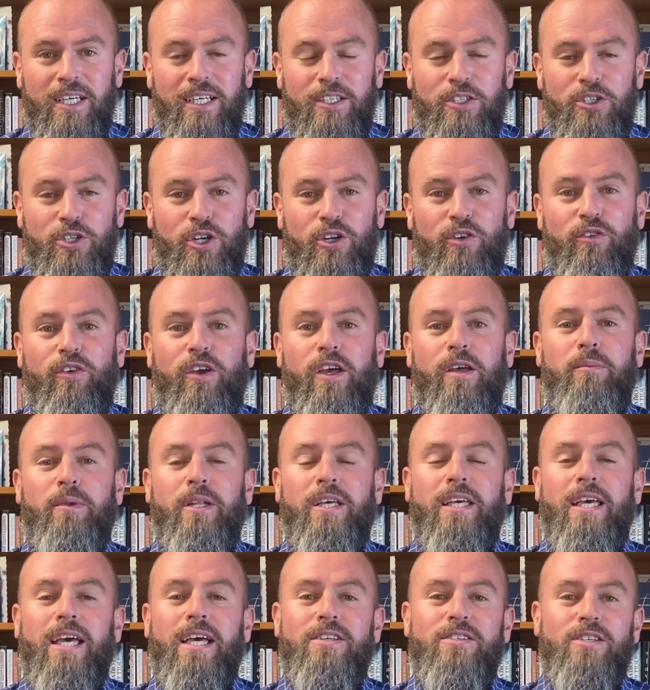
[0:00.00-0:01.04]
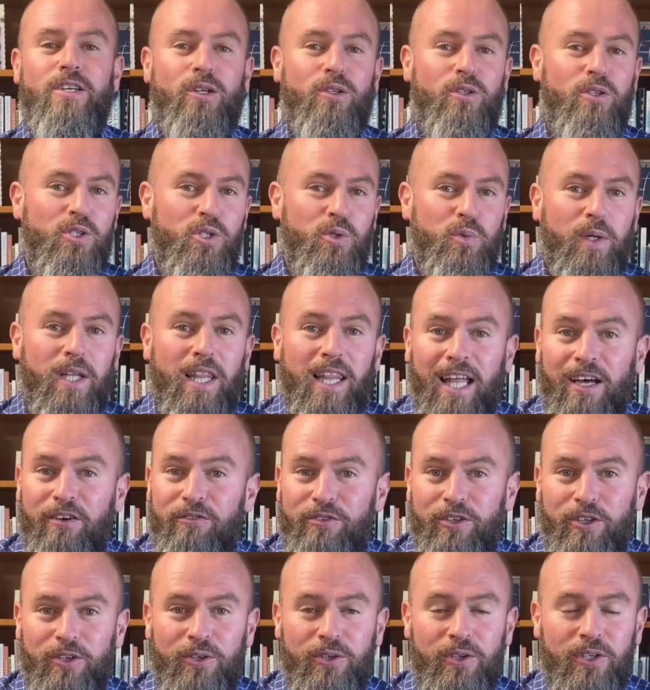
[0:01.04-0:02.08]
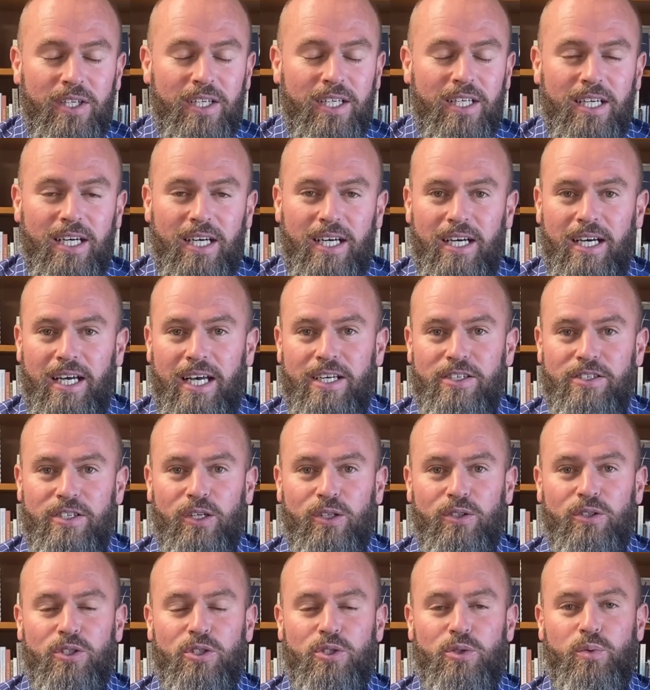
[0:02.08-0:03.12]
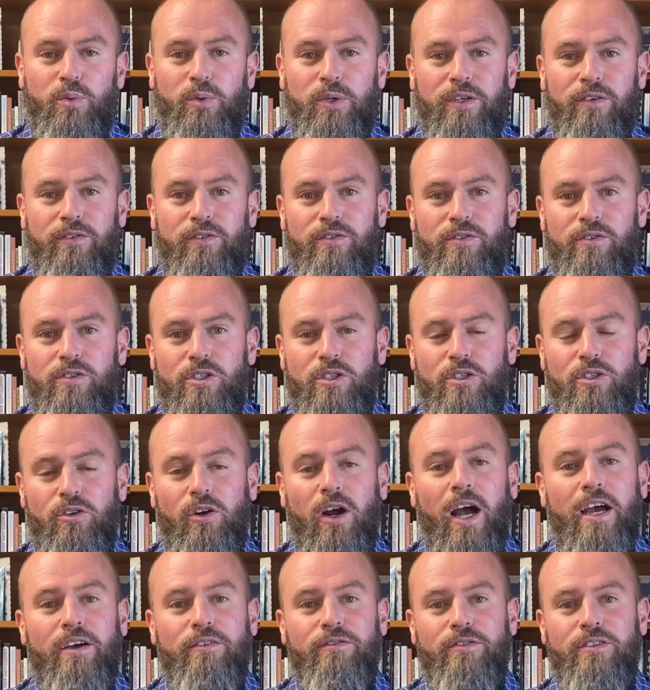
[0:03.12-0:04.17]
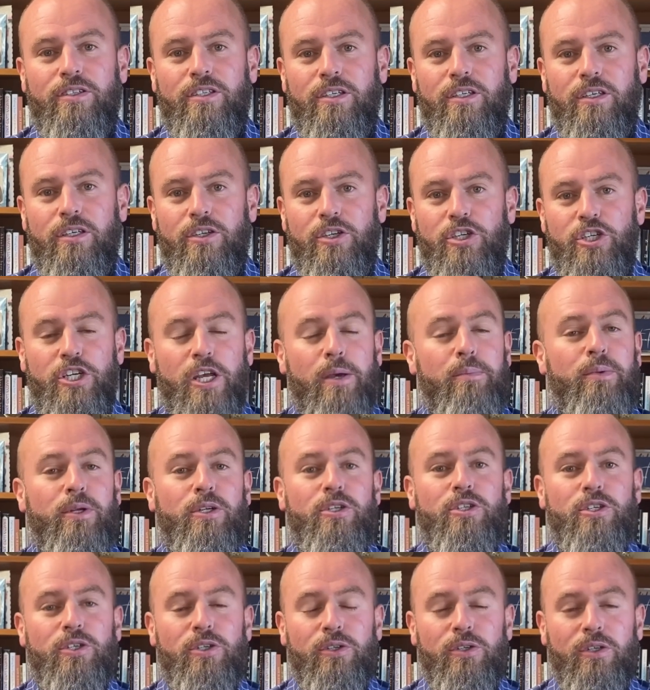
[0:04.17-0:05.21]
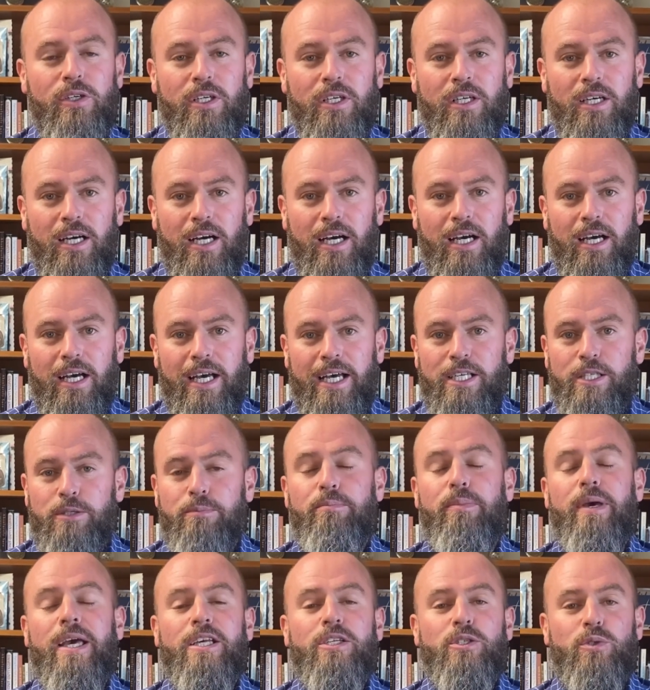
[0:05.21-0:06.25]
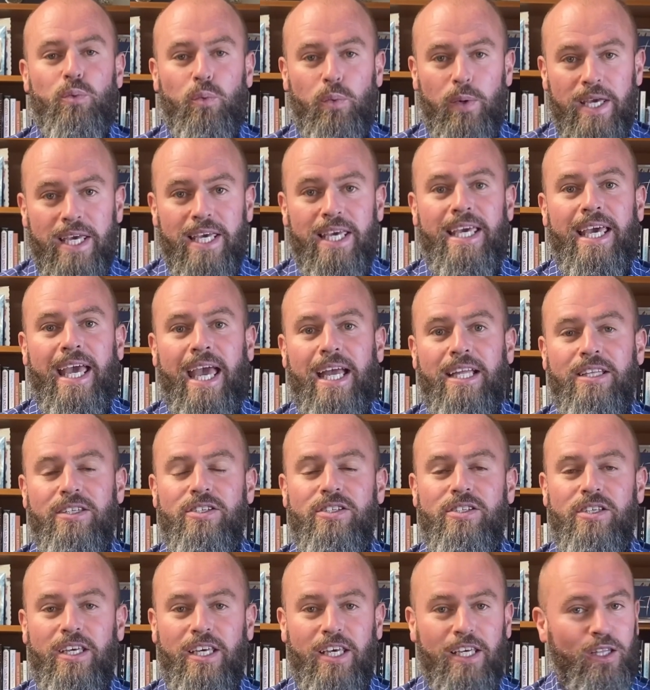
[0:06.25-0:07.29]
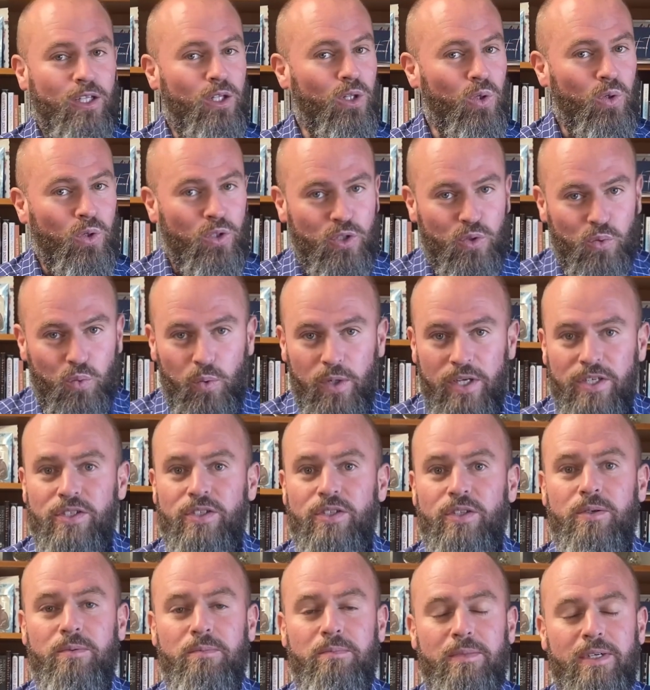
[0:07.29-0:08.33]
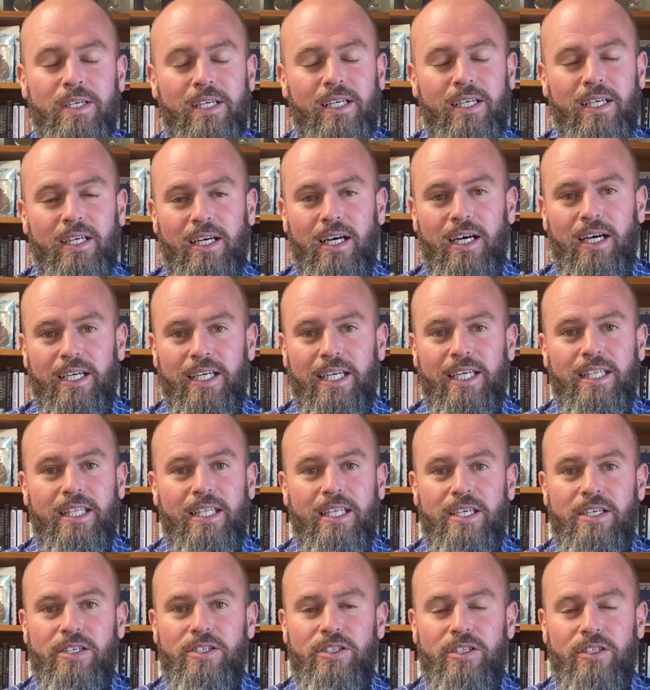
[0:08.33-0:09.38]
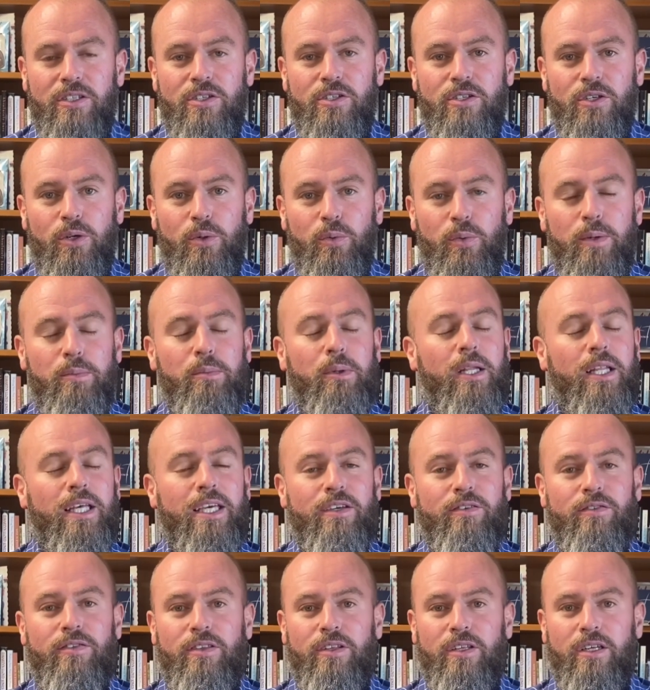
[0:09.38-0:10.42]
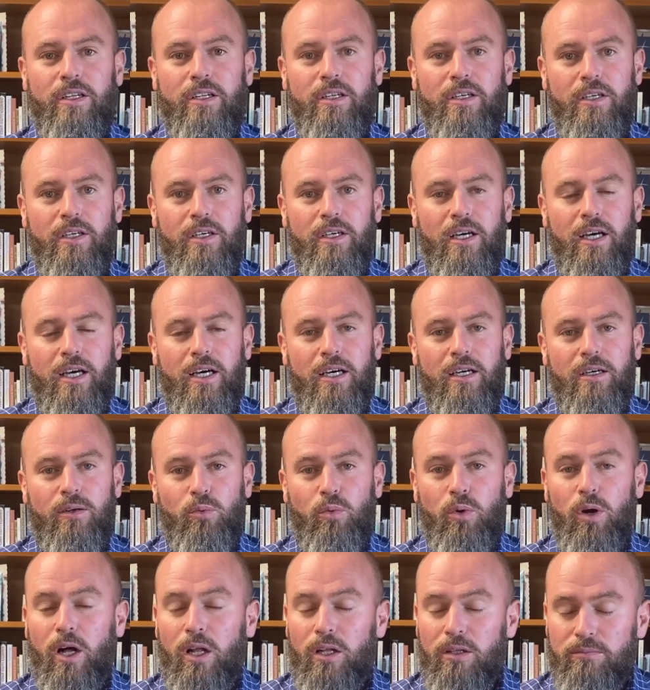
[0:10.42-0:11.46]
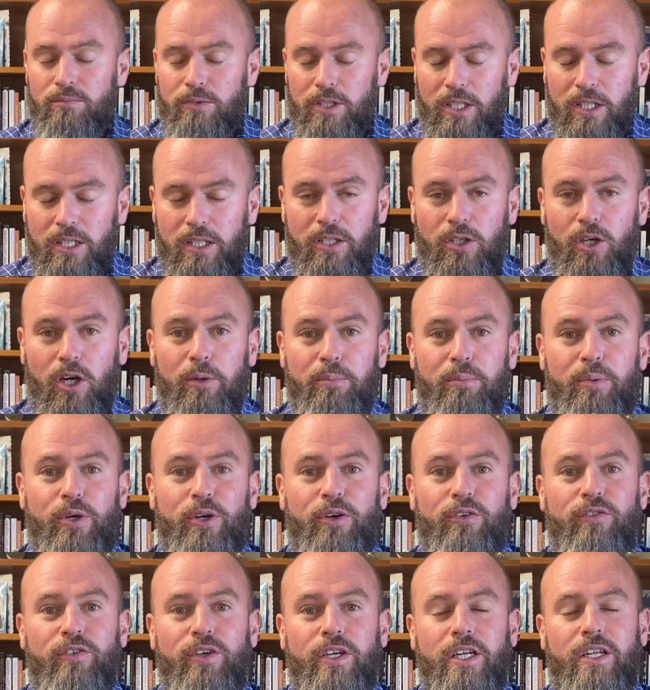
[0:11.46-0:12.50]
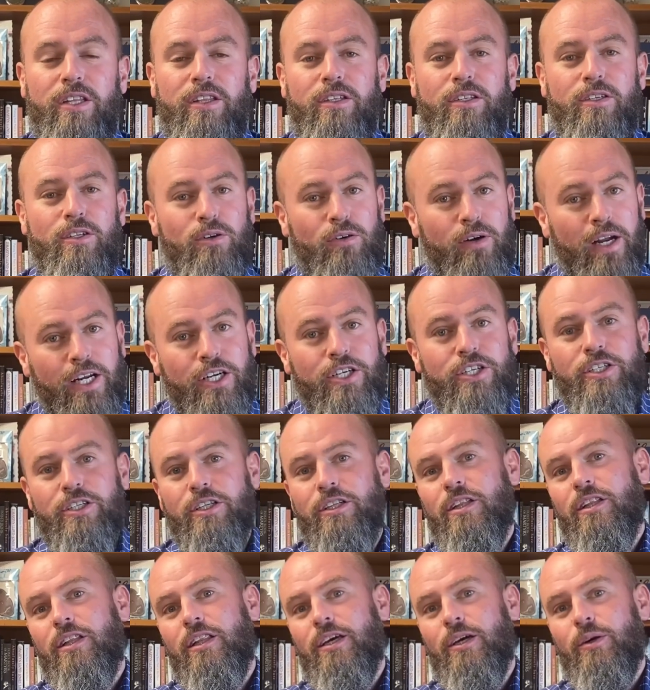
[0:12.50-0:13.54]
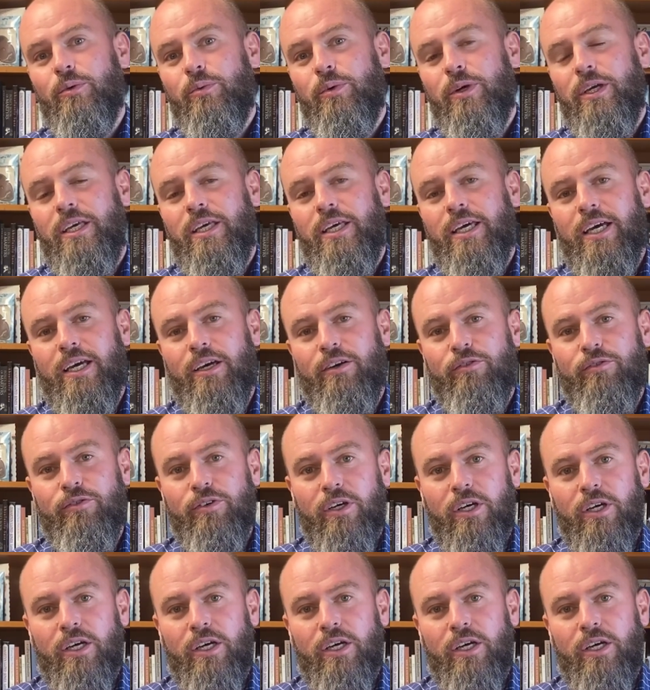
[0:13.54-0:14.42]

Church family, as elders, we love you. Uh, as elders, we've strived to shepherd you uh, as best we can, seeking the Lord's wisdom uh, in this. And so we believe that uh, while not perfect, the direction that we have